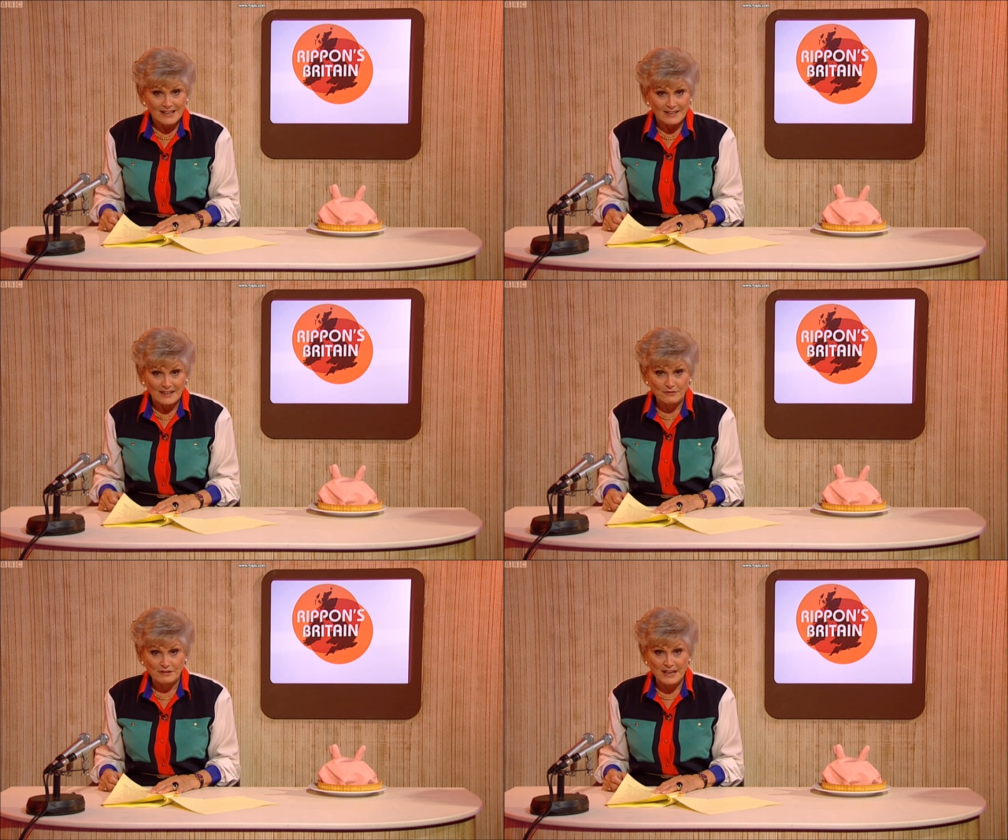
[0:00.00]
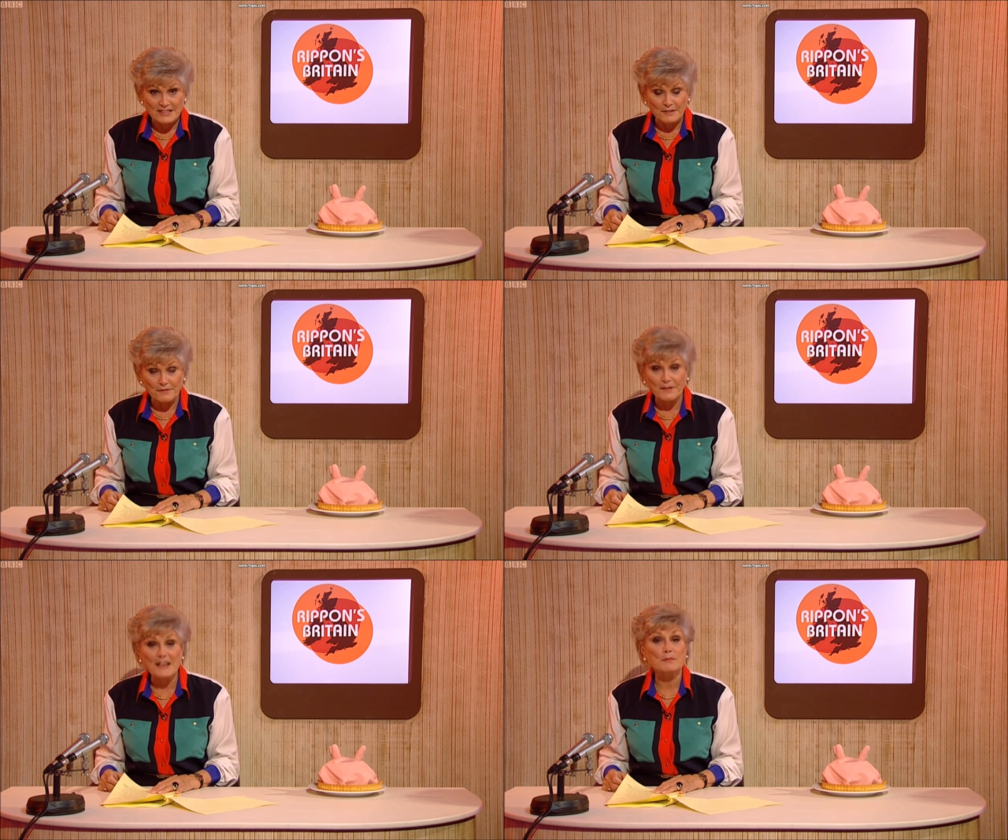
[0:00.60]
they've created a
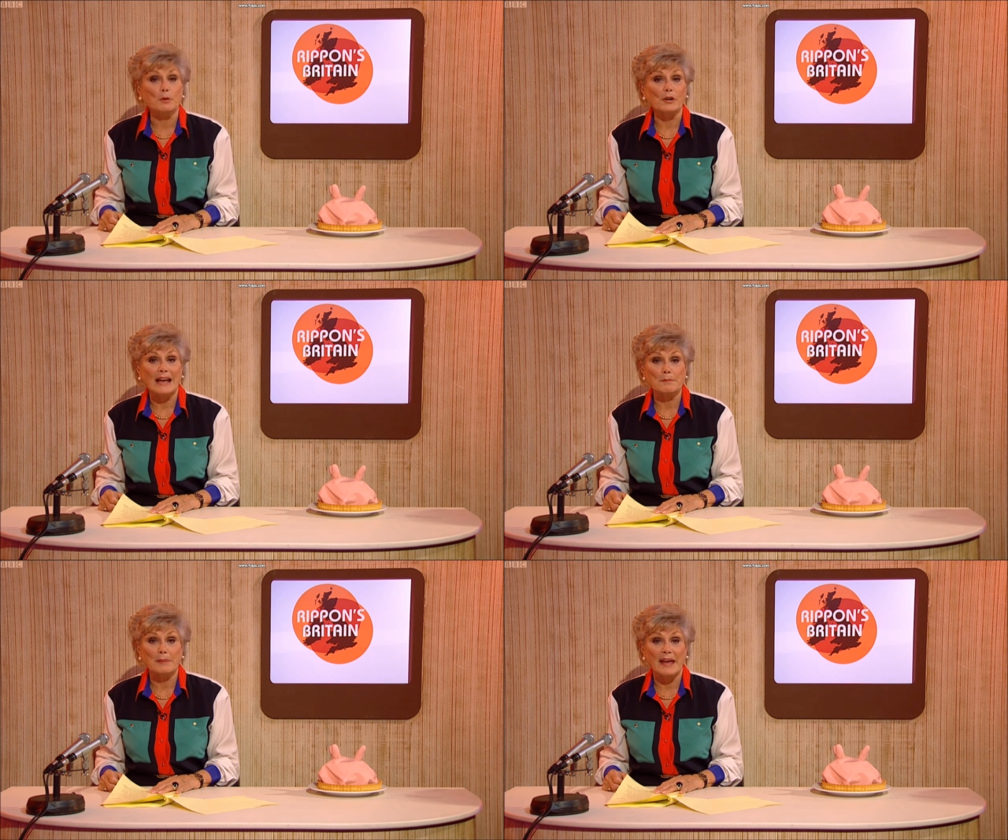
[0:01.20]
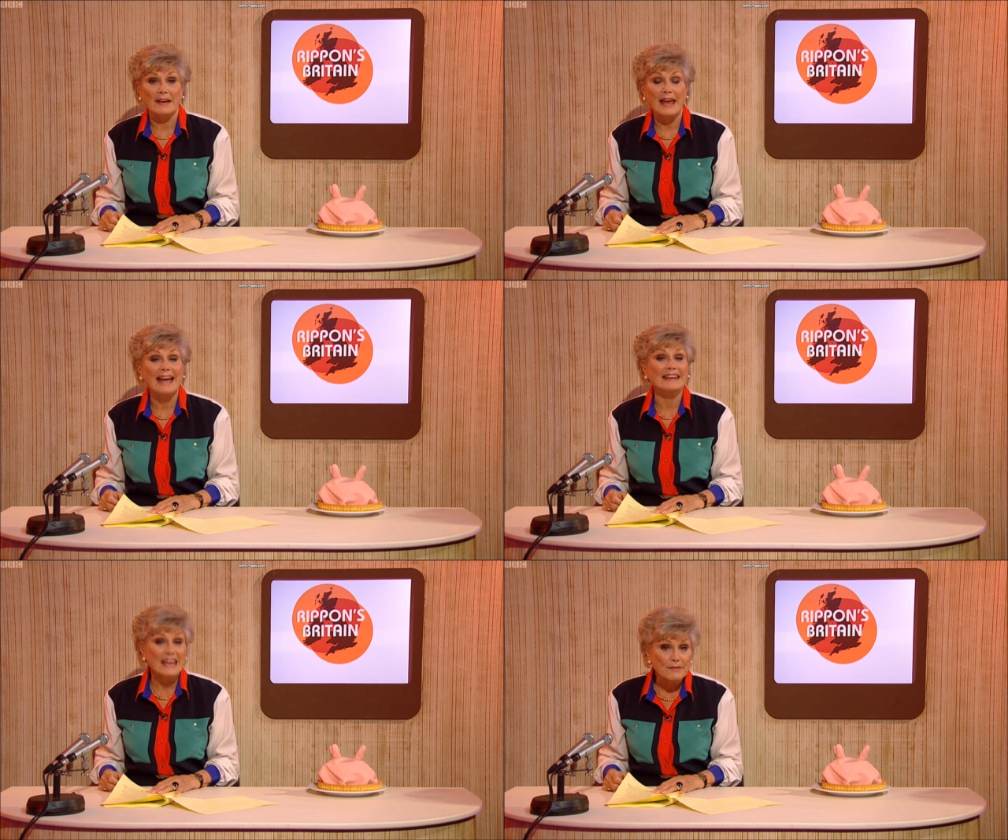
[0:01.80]
Facebook campaign,
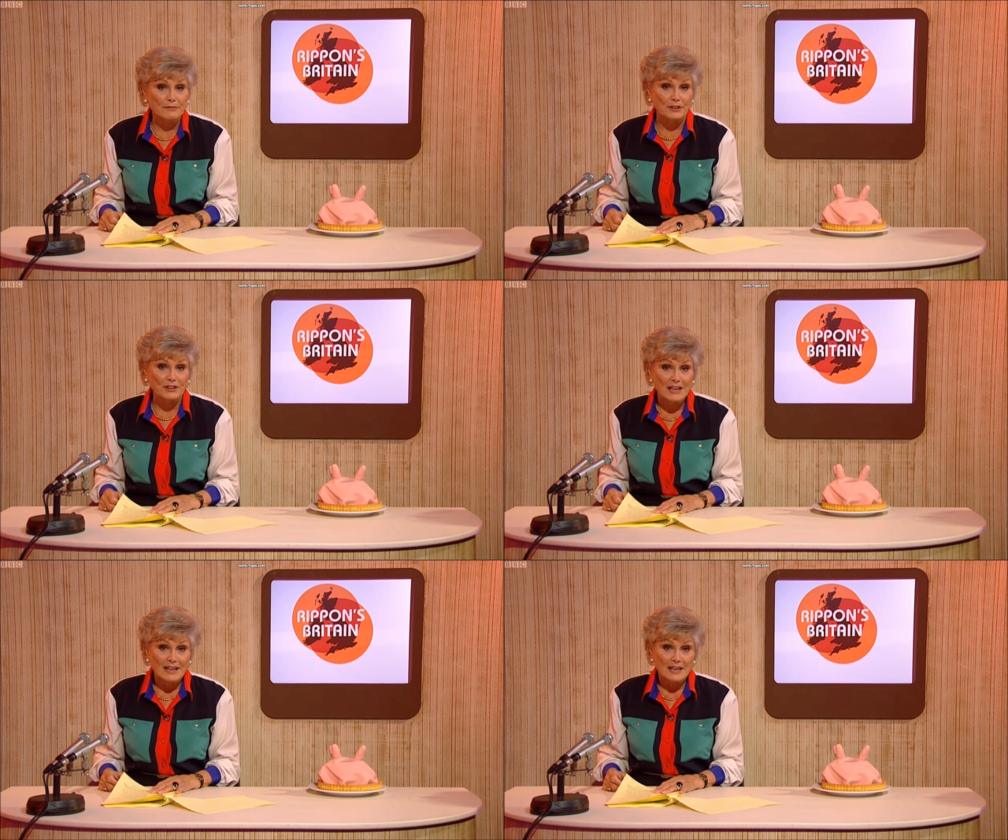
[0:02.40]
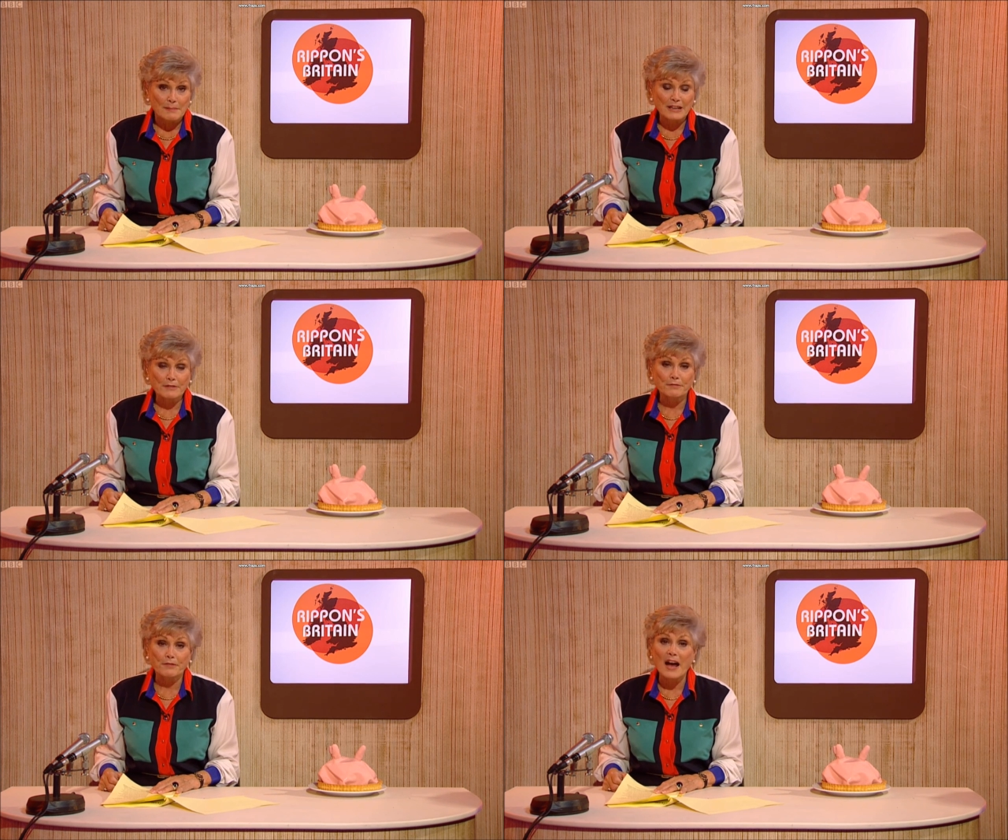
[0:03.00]
and even made a
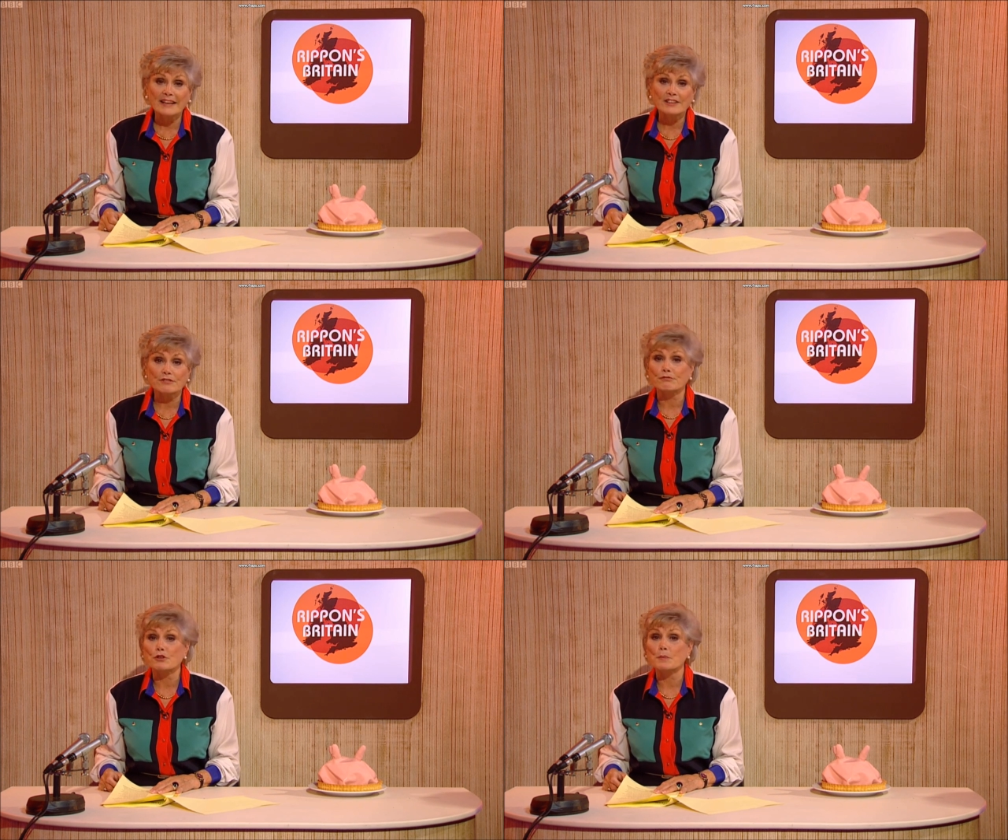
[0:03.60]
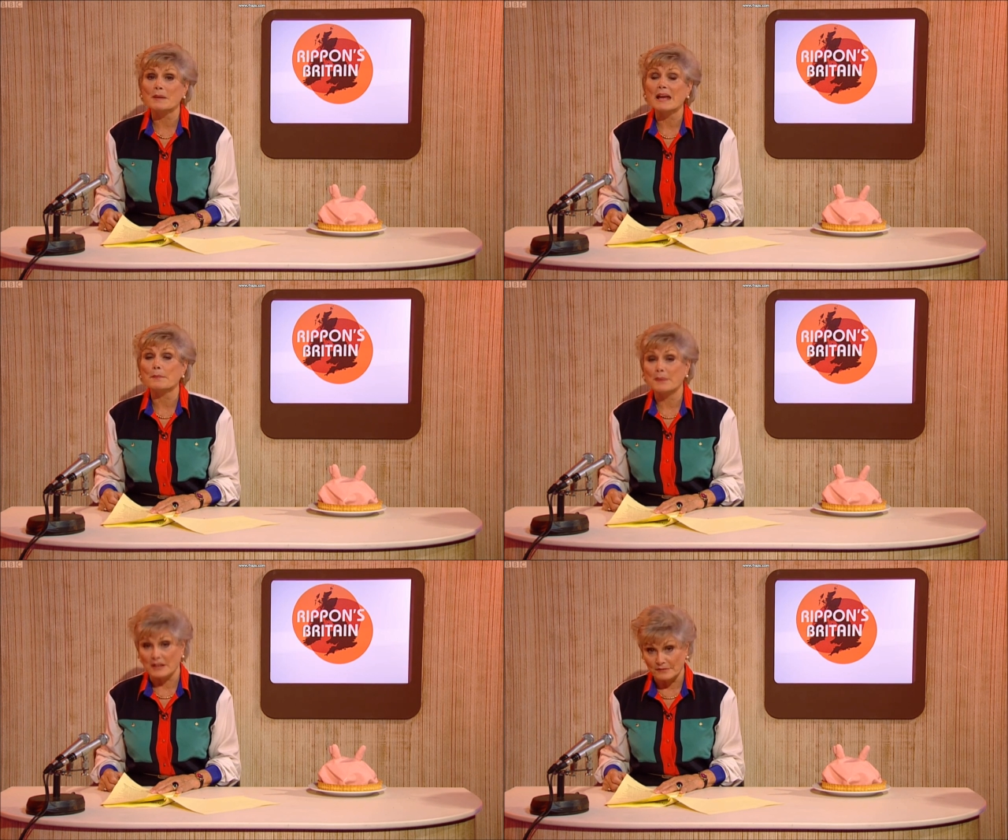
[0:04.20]
Find Ruby
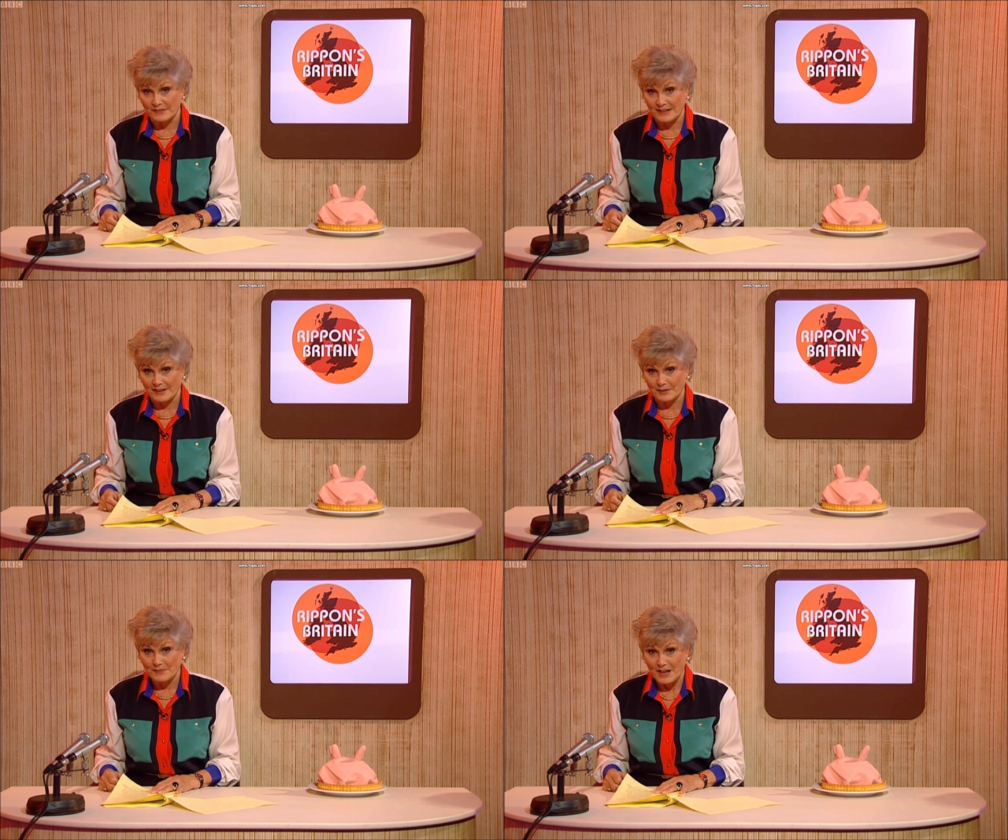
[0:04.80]
appeal video.